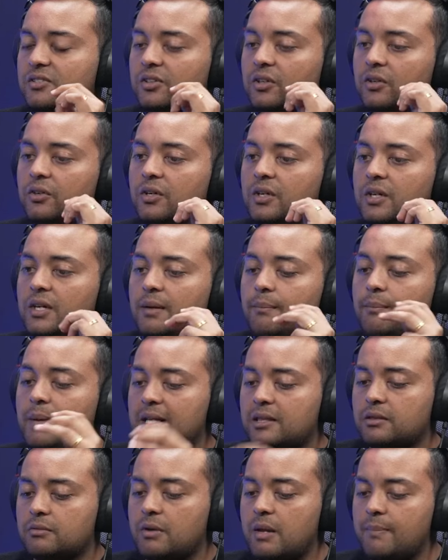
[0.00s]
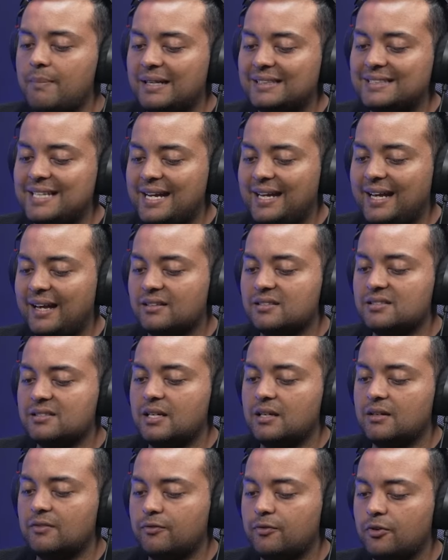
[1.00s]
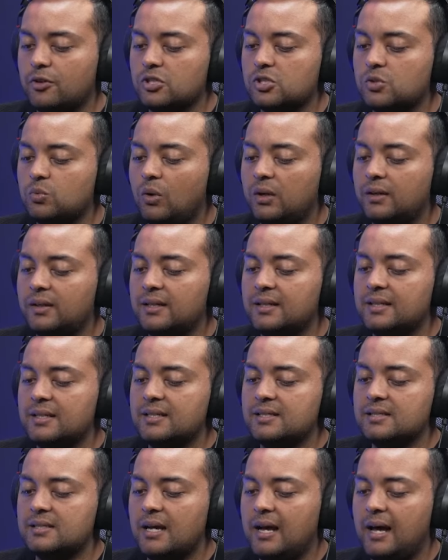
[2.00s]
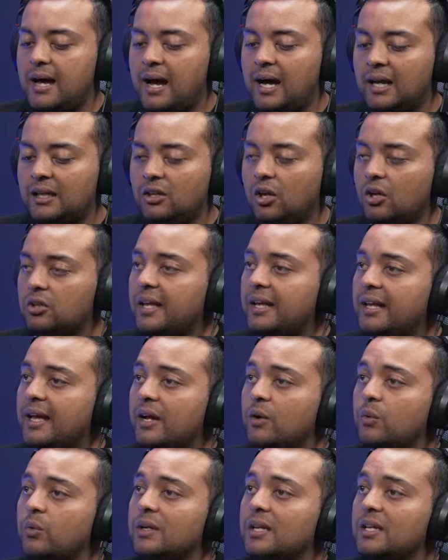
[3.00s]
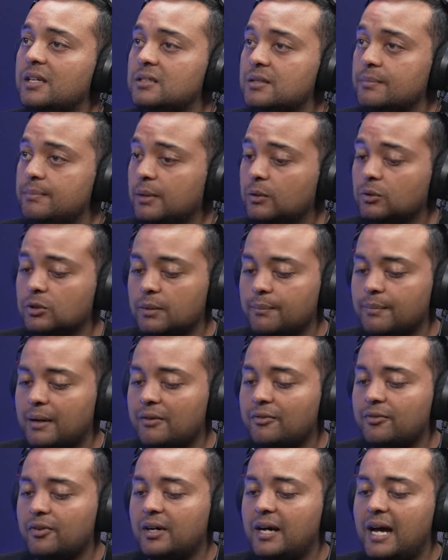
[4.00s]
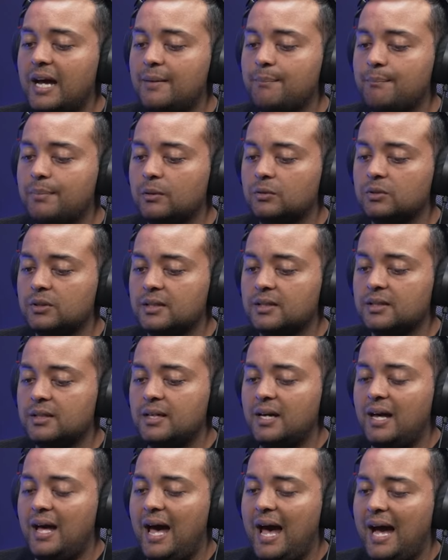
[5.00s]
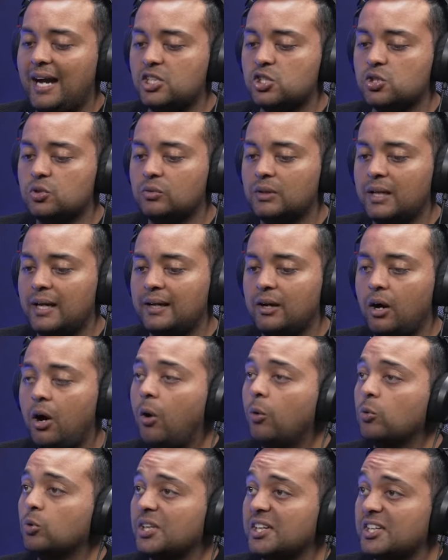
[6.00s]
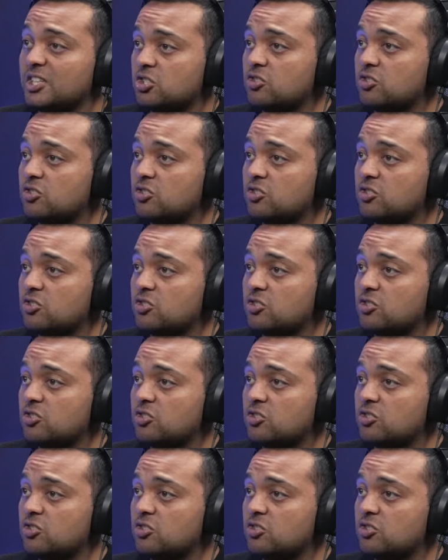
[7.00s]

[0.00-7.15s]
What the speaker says: So, mate, three big takeouts there. First one is unlocking equity to build a buffer and build a actual like holding